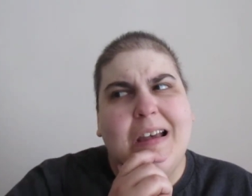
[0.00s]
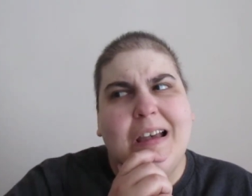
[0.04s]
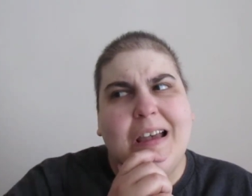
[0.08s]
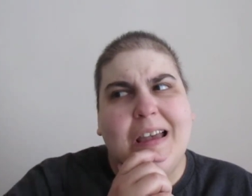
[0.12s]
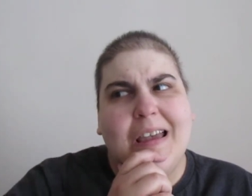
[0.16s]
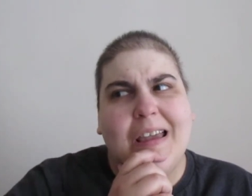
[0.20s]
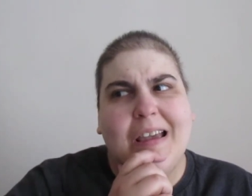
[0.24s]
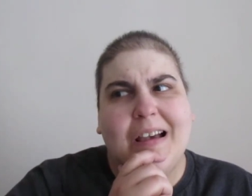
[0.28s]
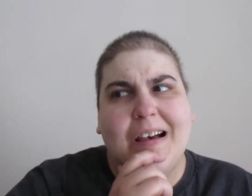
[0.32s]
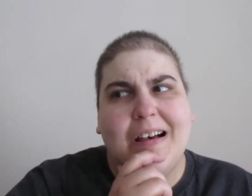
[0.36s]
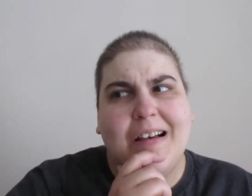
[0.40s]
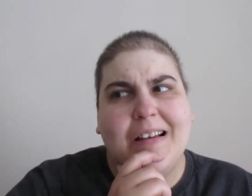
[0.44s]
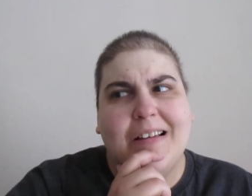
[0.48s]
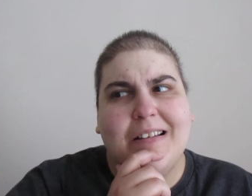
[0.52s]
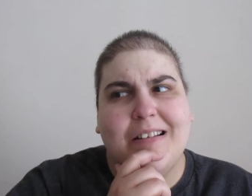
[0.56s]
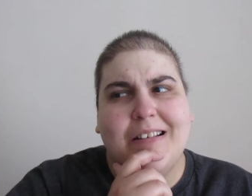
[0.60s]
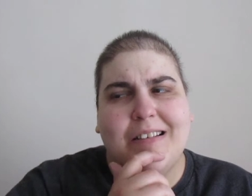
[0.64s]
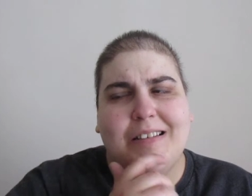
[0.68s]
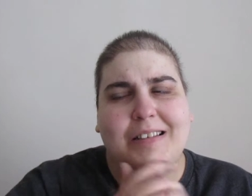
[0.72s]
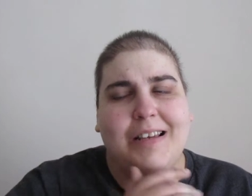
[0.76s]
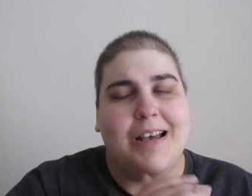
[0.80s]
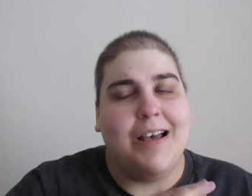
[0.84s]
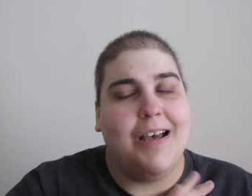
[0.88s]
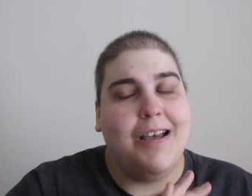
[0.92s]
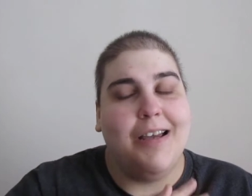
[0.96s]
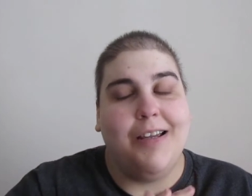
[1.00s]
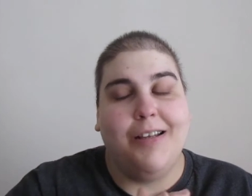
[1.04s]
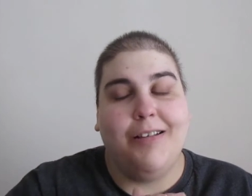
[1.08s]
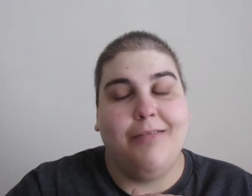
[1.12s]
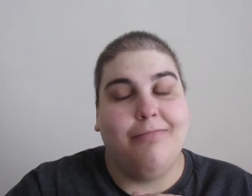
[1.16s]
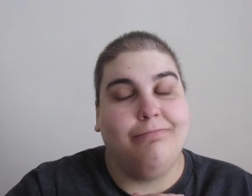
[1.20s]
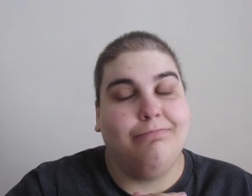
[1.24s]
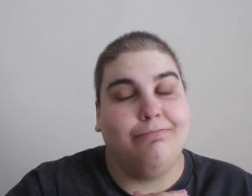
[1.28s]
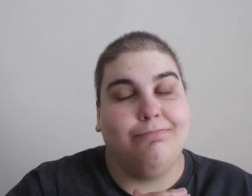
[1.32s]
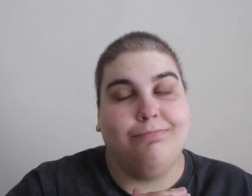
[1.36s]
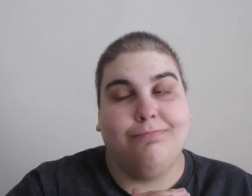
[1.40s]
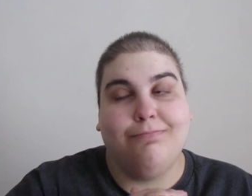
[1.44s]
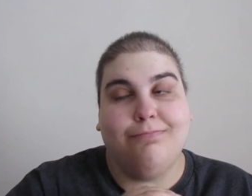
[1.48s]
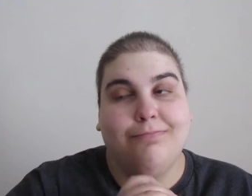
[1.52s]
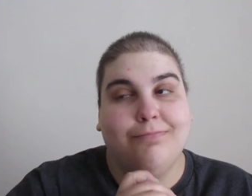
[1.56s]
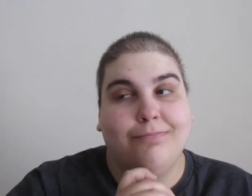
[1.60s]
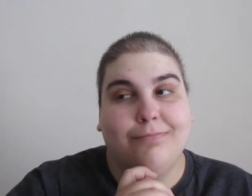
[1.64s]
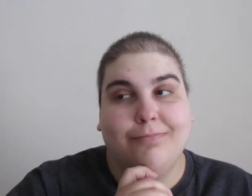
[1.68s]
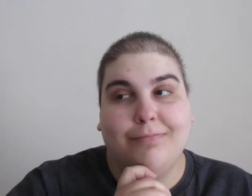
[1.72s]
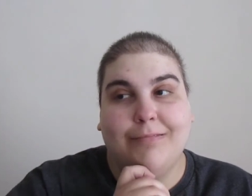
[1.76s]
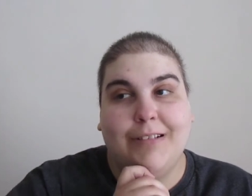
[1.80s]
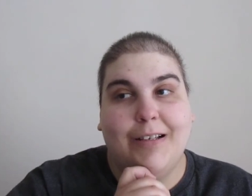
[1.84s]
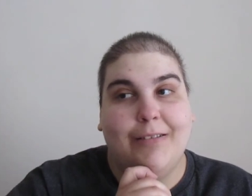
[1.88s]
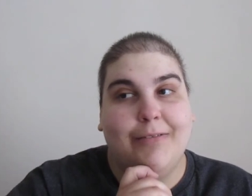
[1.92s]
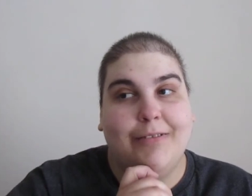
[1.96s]
and I
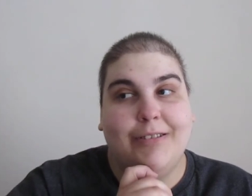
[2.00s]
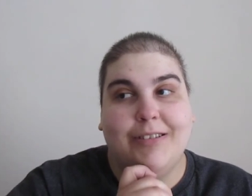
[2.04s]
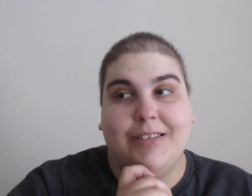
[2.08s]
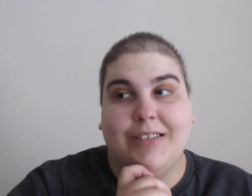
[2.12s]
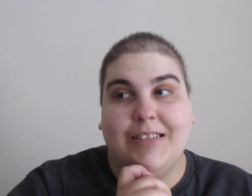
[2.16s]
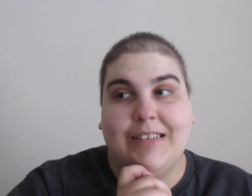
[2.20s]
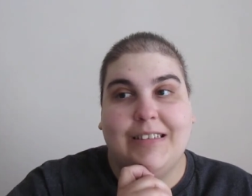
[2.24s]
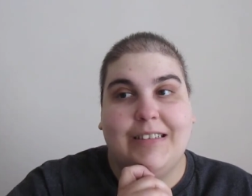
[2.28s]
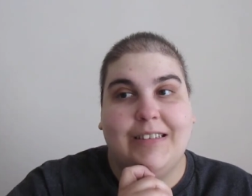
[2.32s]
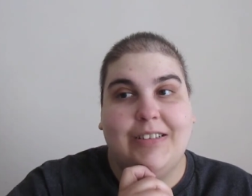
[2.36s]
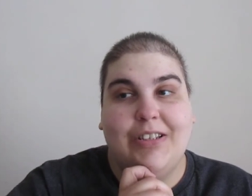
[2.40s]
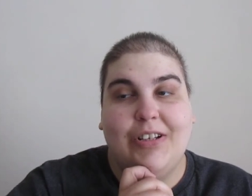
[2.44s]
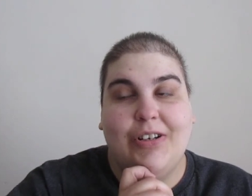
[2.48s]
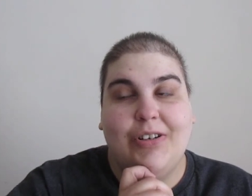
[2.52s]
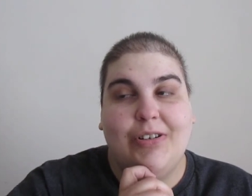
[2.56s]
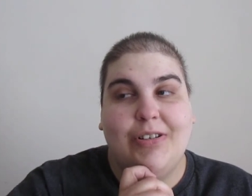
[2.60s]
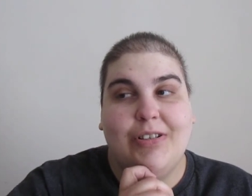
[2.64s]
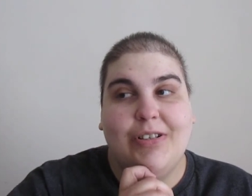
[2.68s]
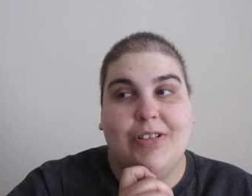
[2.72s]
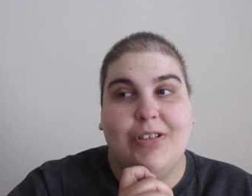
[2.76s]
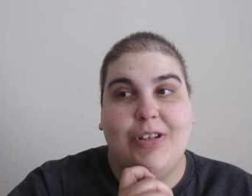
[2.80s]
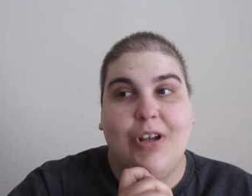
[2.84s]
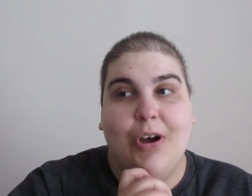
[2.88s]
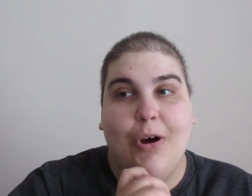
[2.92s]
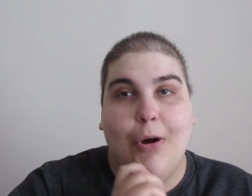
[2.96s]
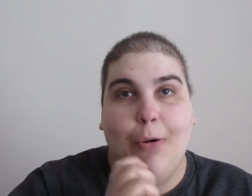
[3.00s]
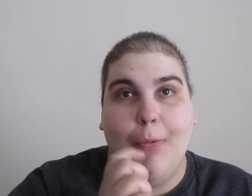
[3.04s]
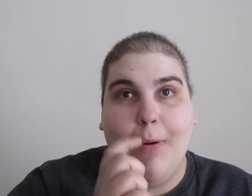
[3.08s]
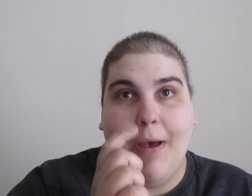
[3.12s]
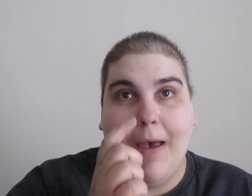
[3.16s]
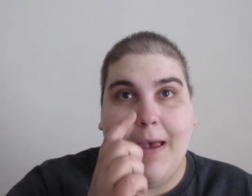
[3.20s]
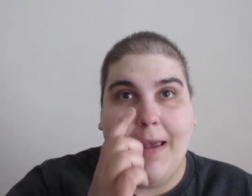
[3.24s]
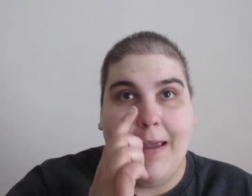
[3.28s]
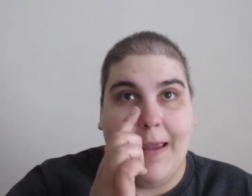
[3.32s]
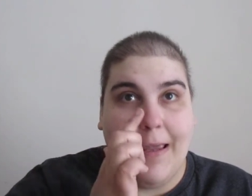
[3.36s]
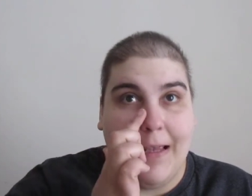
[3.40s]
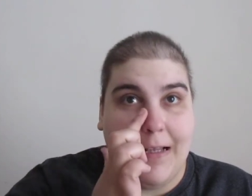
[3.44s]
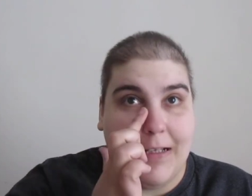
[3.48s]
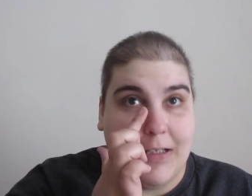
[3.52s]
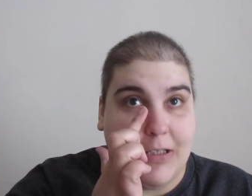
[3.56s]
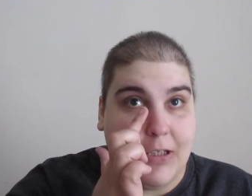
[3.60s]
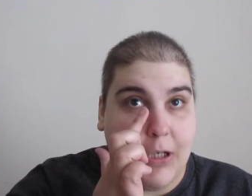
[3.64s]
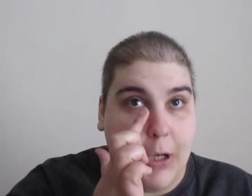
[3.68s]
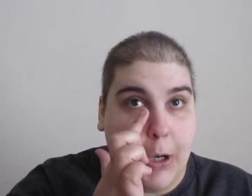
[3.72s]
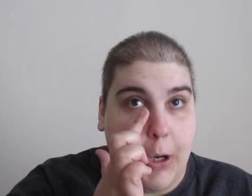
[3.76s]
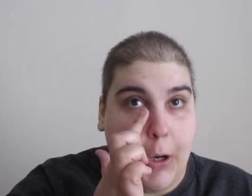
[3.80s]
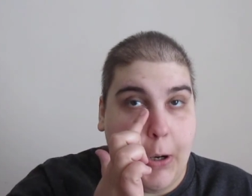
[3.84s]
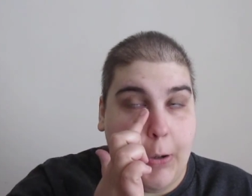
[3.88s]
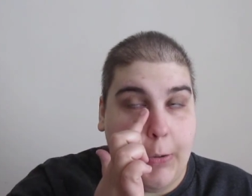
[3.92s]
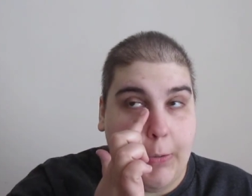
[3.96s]
I was like, there is no way. And
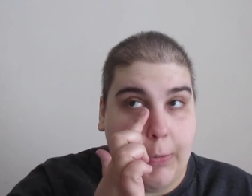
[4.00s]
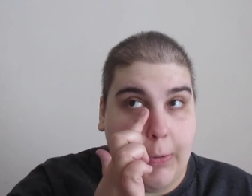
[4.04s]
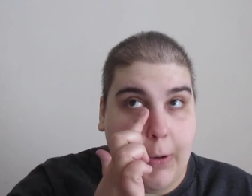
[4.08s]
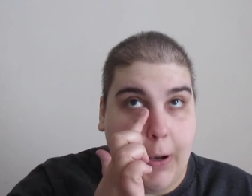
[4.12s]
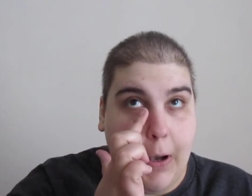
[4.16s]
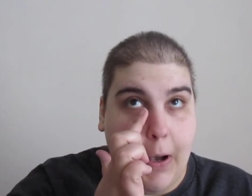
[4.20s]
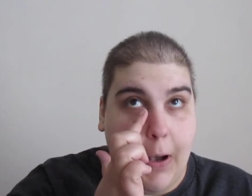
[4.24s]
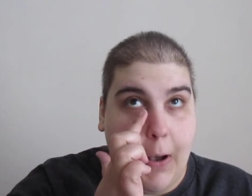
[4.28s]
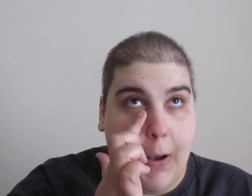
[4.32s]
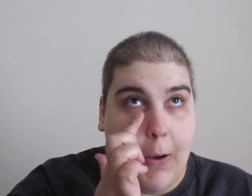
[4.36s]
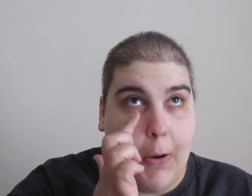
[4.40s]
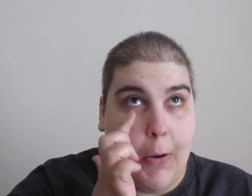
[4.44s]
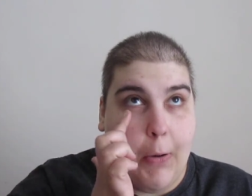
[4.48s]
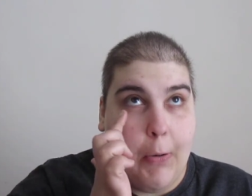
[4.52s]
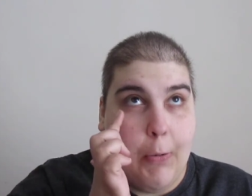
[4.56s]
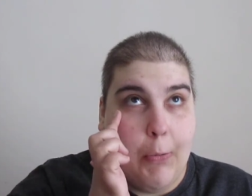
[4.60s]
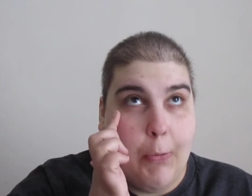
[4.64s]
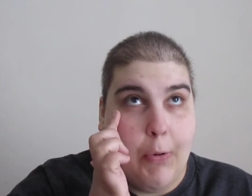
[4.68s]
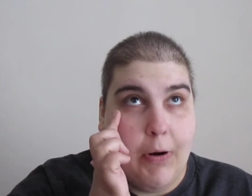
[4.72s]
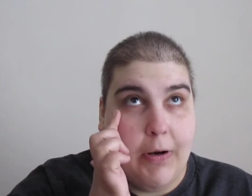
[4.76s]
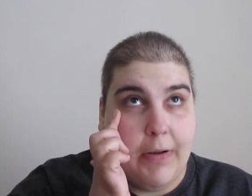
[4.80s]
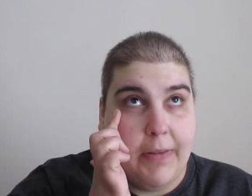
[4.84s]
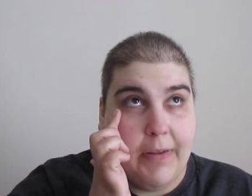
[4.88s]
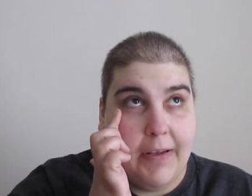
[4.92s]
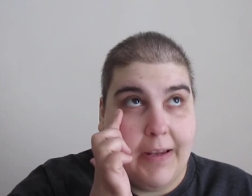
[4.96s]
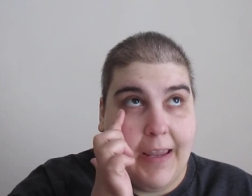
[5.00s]
so uh, one of the